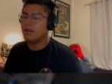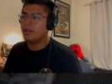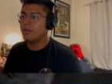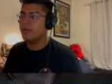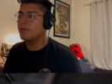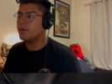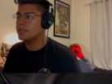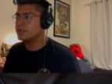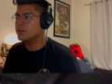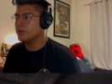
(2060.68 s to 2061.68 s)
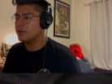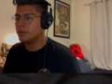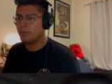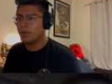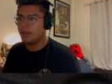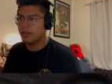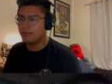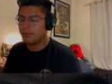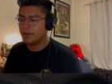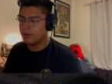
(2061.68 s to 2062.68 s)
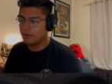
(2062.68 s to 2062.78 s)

They're the ones who are underpaying everybody,